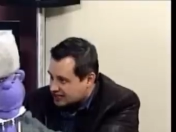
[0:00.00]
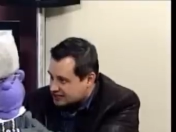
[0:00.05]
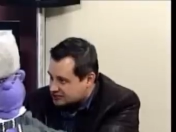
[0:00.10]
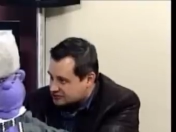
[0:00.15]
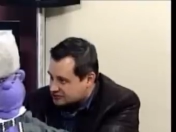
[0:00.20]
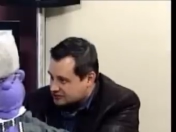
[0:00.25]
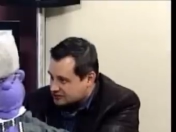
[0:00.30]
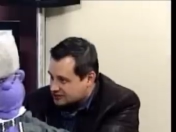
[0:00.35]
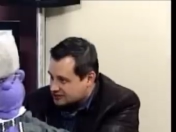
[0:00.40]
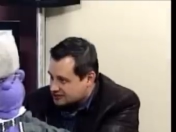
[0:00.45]

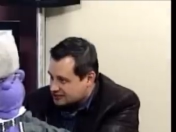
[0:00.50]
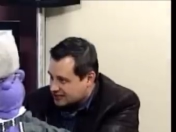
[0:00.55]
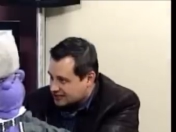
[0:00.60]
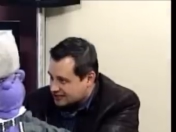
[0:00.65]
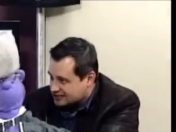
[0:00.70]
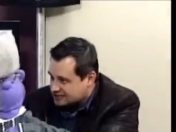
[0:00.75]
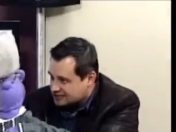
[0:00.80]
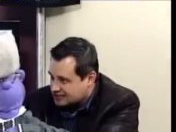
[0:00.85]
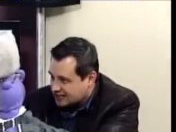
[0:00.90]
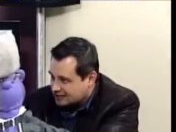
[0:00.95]
Street, Street mm-hmm.
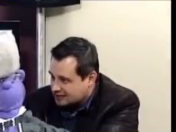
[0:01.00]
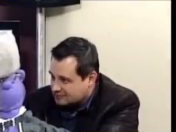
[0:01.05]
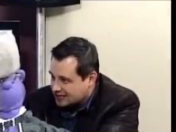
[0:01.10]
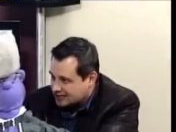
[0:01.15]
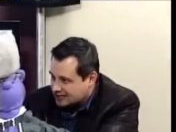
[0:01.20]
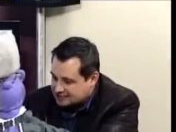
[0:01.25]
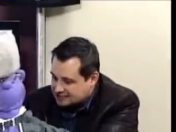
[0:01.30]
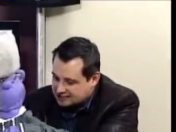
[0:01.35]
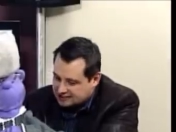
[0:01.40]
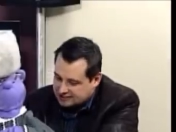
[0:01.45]
Anytime mm
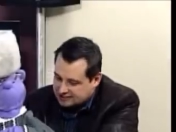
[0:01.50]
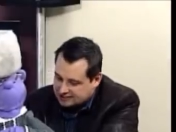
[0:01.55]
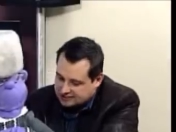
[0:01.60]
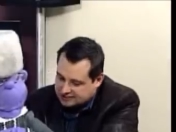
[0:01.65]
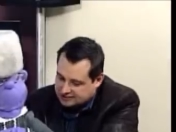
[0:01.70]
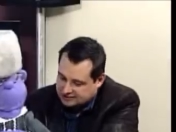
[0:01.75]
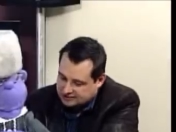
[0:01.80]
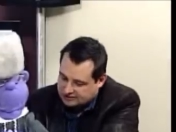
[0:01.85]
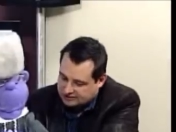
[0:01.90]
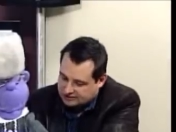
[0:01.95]
-hmm. Annie, she's
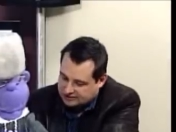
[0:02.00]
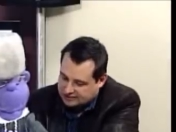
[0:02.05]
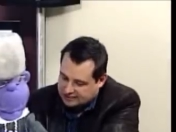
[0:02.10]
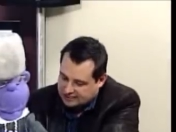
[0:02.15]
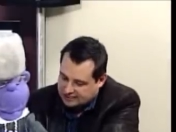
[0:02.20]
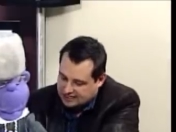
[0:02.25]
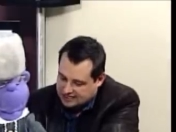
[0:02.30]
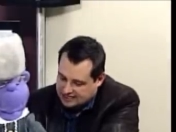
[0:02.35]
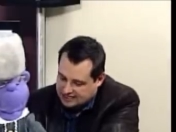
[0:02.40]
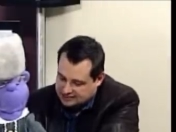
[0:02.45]
going to join the
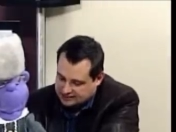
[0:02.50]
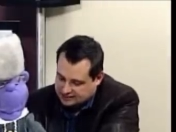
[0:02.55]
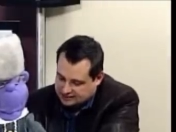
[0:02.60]
cast. Jeff